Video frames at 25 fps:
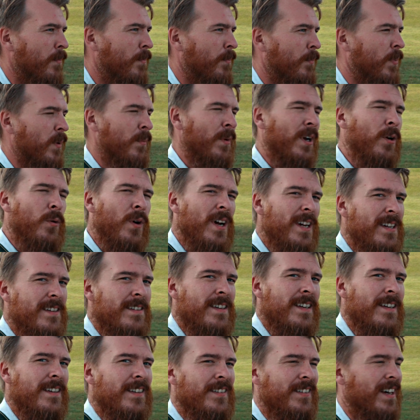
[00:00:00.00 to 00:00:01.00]
But my
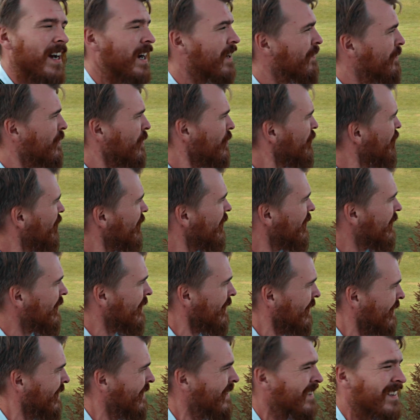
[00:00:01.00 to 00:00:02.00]
question is, after
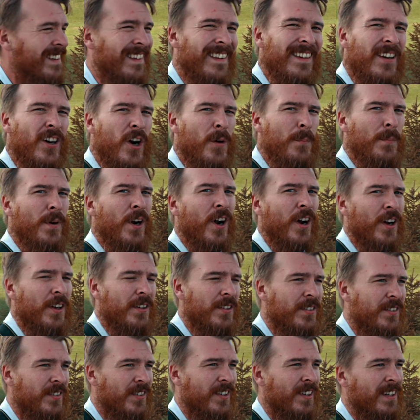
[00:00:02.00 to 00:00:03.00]
seeing the Opera
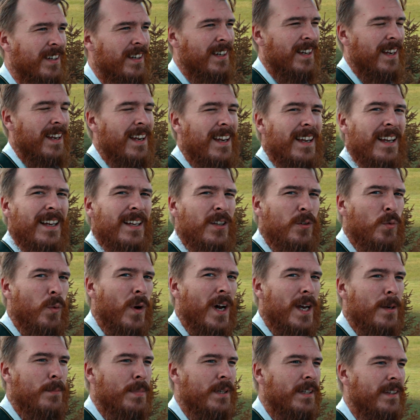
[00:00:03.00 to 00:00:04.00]
House, is
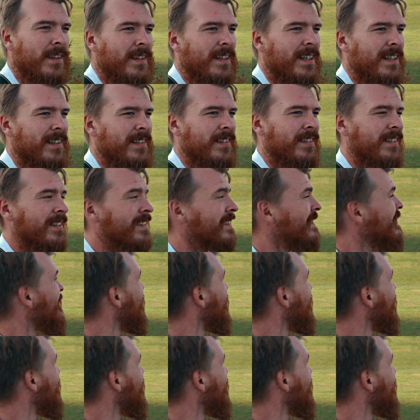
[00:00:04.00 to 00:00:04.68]
why build this?